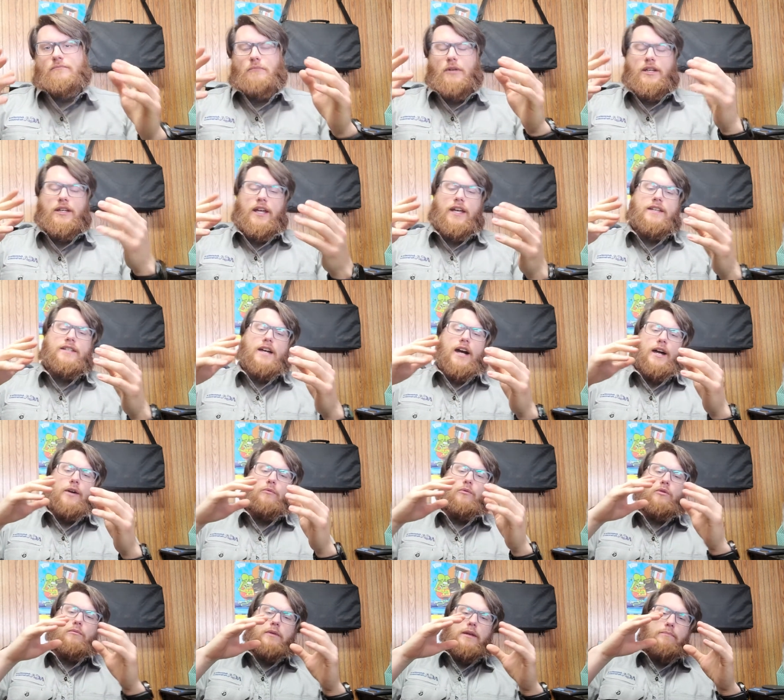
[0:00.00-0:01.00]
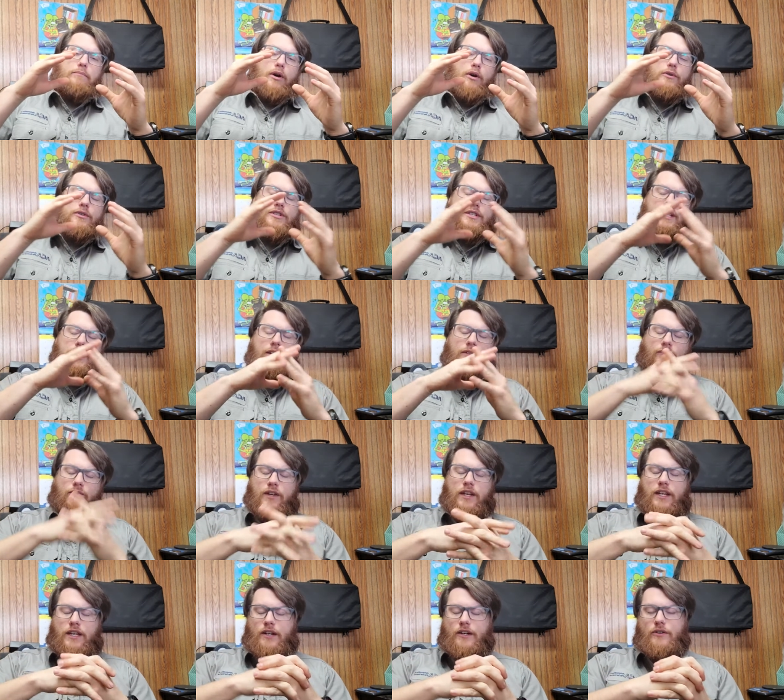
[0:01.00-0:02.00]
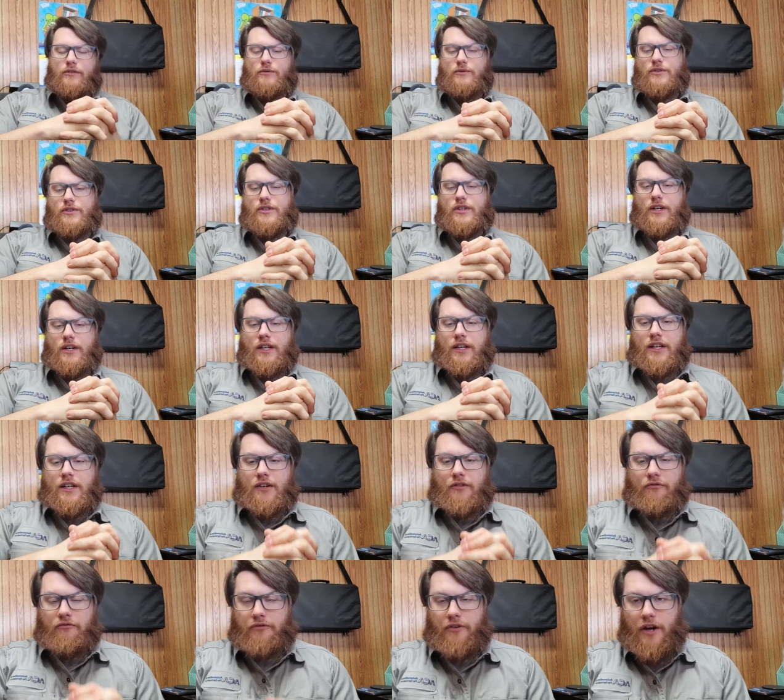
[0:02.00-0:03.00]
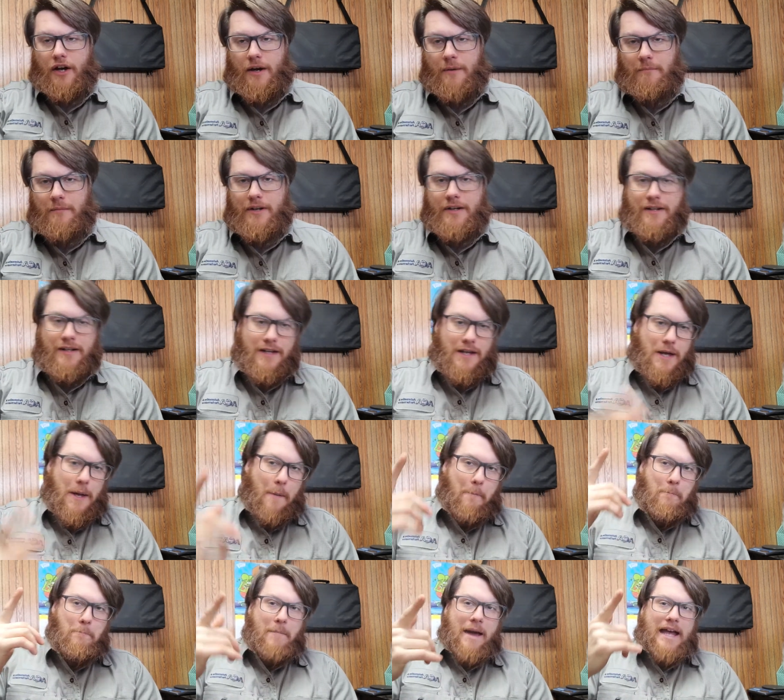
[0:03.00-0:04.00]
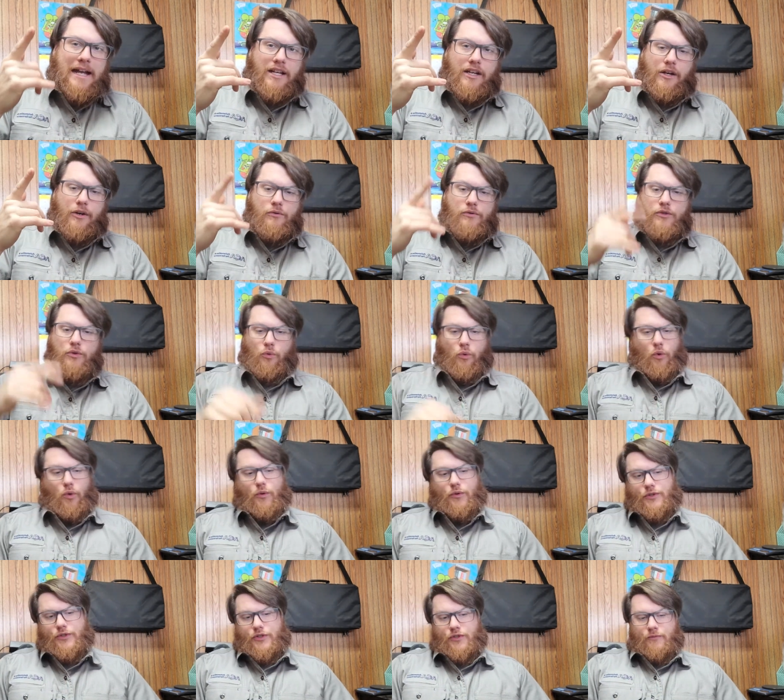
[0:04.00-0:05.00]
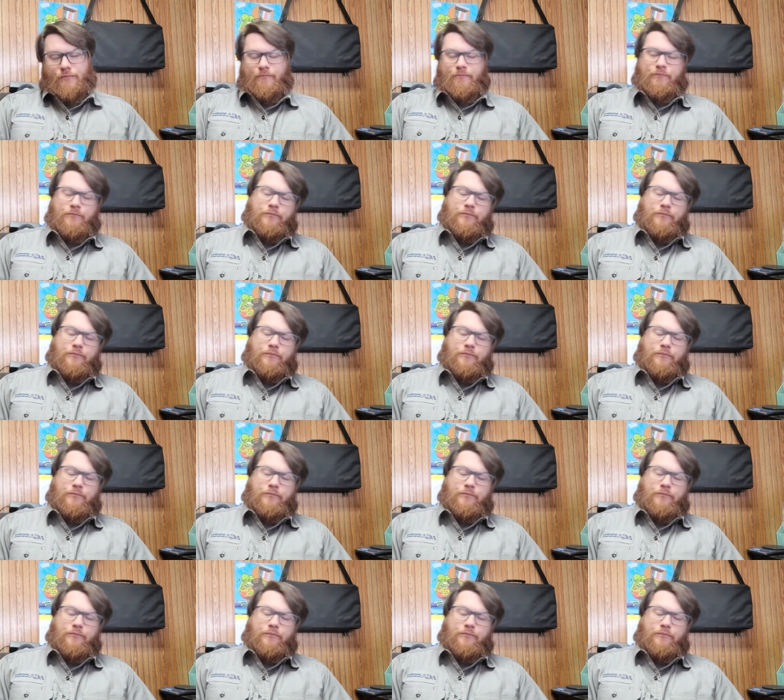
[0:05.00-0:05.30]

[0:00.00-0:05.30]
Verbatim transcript: Mondays I will be posting videos from Matco Tools.